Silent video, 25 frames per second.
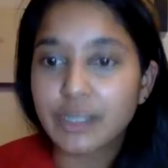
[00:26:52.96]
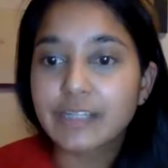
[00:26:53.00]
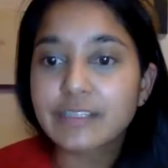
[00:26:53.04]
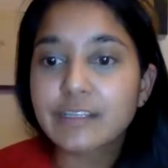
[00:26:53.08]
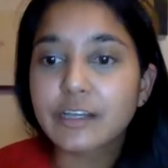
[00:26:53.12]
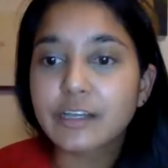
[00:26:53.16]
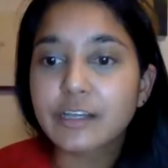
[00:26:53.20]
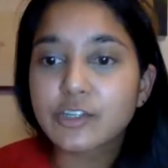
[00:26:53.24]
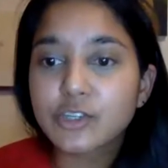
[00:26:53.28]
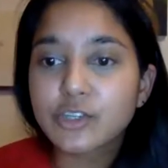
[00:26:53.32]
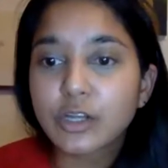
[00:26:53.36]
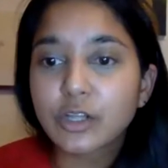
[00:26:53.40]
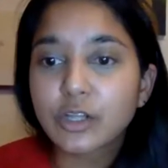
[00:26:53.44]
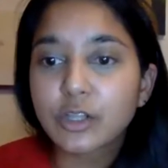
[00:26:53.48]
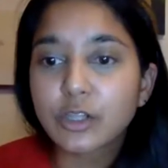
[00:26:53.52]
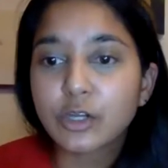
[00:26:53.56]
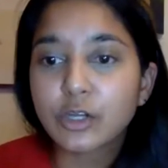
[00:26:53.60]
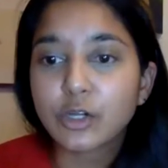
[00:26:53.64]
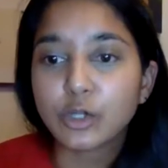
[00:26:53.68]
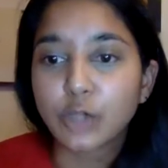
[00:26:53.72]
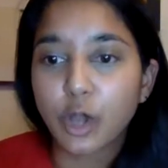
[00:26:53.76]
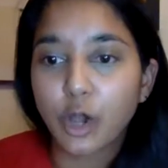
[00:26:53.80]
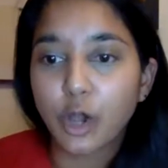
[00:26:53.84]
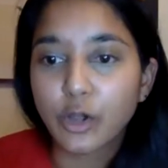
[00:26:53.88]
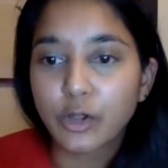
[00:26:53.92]
It's actually a
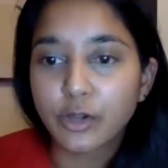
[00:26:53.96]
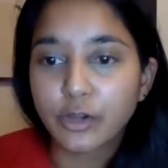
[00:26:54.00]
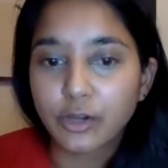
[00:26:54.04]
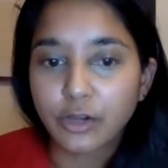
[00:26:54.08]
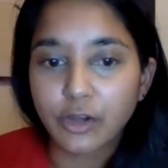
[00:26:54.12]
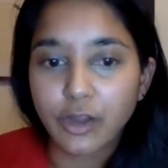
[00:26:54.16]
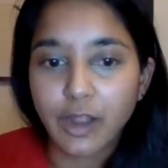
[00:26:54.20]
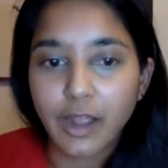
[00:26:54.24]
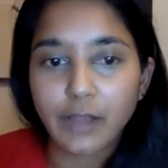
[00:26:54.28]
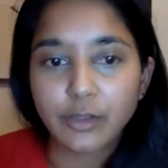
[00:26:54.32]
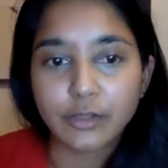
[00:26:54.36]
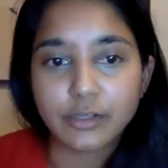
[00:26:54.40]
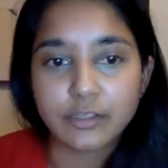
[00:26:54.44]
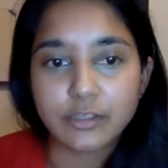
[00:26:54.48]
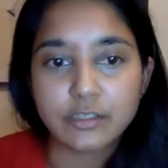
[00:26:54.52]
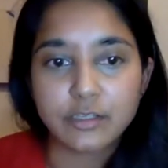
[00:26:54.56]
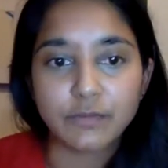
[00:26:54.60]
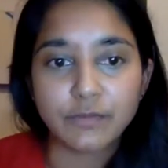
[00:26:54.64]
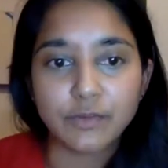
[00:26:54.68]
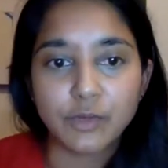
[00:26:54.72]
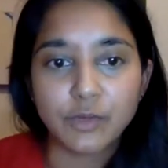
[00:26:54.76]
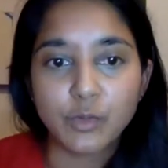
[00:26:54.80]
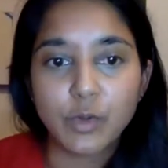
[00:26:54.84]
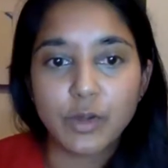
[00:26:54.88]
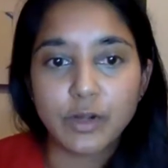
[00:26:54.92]
little longer, Alex,
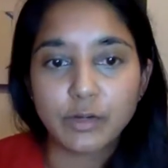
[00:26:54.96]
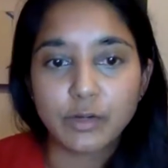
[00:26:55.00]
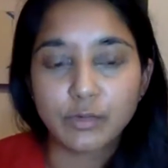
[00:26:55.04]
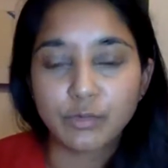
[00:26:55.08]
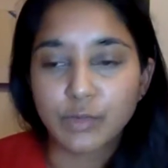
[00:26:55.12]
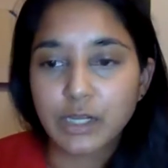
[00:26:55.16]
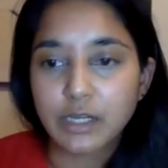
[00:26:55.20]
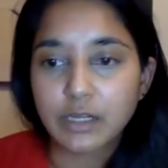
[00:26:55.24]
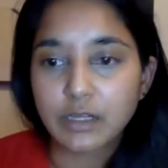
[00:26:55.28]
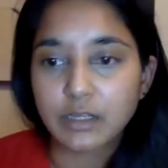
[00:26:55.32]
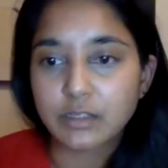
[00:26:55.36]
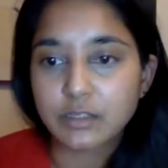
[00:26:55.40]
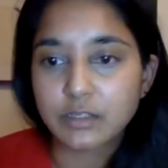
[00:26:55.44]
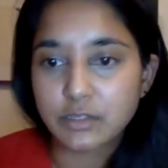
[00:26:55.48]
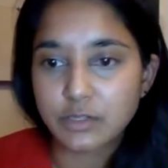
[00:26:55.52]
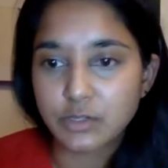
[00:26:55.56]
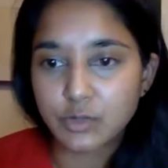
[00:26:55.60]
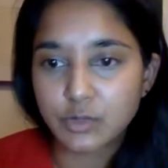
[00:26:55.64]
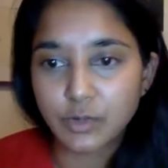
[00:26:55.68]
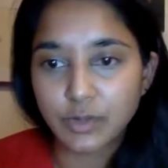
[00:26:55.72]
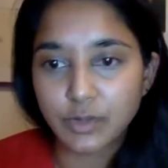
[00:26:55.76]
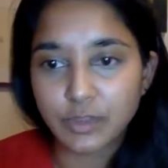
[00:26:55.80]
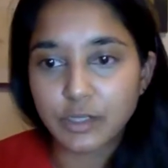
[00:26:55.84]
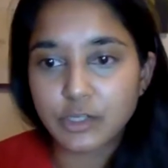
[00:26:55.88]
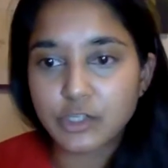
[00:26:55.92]
if you want to read it
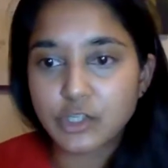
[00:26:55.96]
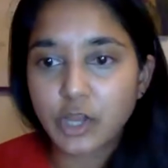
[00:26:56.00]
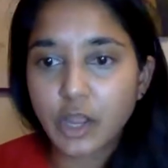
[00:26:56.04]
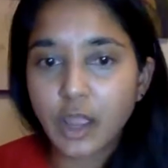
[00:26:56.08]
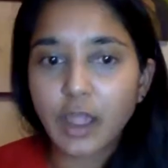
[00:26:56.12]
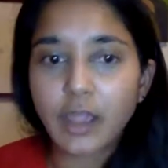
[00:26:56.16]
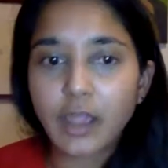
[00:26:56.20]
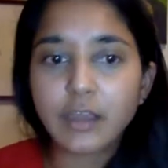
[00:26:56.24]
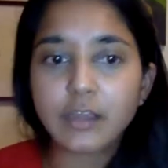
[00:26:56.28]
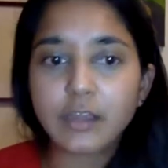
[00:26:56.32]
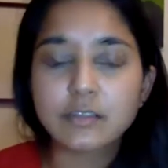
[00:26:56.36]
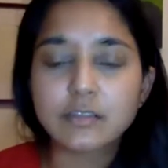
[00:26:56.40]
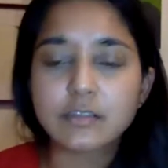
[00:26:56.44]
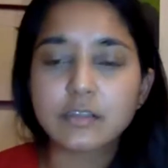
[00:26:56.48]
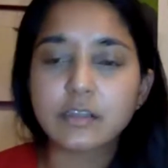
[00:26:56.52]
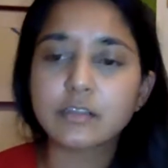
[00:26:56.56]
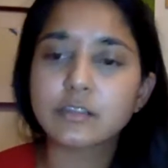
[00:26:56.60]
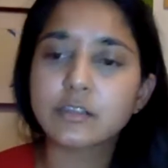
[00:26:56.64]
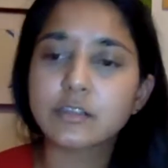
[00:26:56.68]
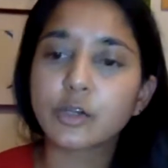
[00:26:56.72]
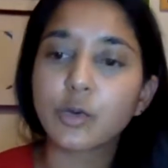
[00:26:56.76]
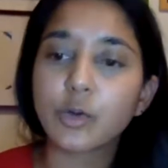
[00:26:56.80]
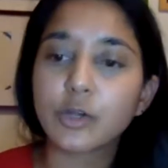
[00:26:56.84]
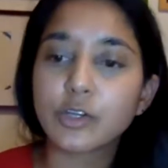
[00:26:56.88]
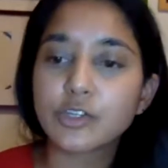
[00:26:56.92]
too in the chat. It's
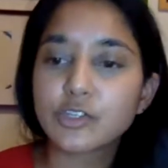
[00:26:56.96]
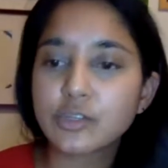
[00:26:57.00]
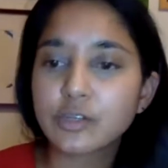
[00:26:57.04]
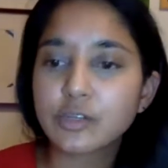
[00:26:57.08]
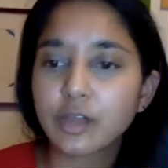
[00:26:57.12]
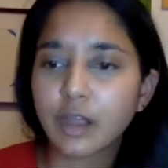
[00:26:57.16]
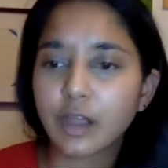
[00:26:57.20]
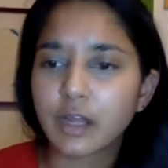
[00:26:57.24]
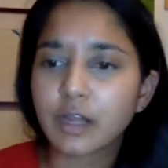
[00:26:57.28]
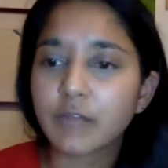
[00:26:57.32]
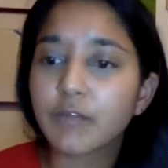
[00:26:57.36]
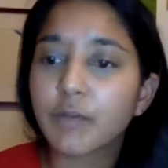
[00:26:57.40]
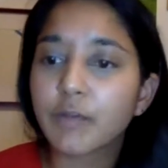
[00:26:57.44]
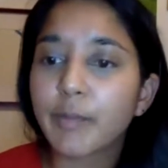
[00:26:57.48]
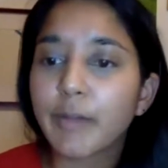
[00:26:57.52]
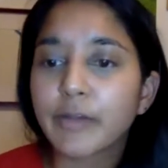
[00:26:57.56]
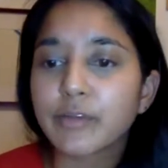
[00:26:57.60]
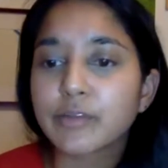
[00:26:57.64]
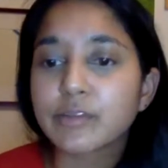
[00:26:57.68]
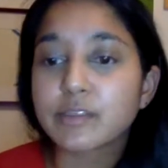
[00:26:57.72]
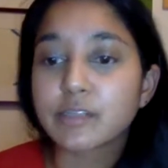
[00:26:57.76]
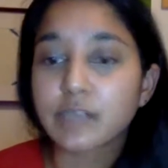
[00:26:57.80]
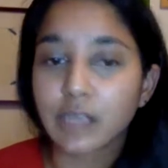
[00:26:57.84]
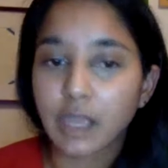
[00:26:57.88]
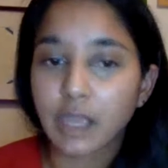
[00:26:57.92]
a question kind of about
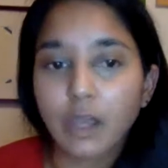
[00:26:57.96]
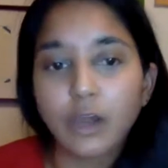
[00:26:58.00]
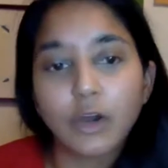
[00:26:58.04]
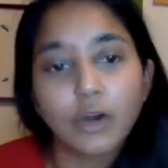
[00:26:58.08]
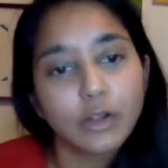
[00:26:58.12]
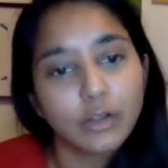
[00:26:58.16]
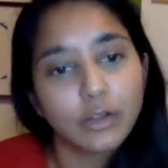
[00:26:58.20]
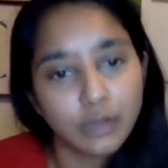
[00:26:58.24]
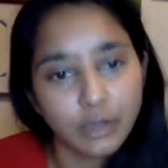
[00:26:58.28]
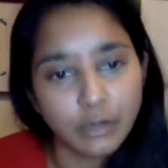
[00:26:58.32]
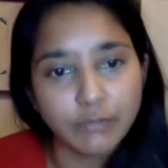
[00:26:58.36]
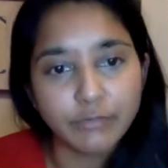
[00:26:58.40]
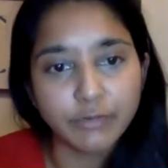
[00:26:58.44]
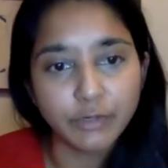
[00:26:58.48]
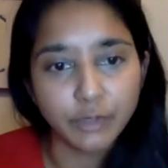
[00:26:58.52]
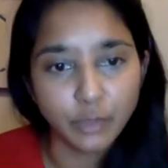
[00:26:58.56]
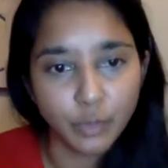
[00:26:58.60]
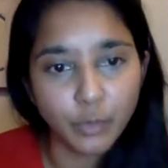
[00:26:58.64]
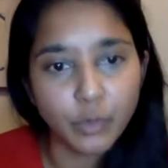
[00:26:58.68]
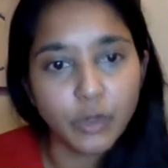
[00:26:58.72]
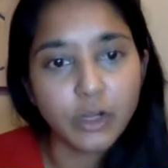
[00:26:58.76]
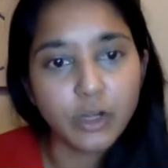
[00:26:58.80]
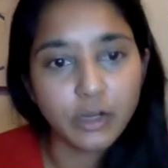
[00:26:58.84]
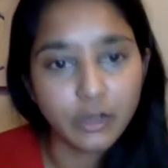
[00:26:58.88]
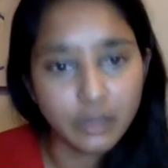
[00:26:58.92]
scale of your
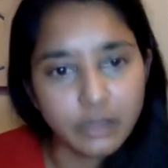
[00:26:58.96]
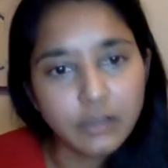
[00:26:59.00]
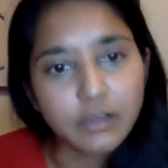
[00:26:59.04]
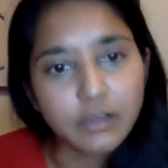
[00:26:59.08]
work.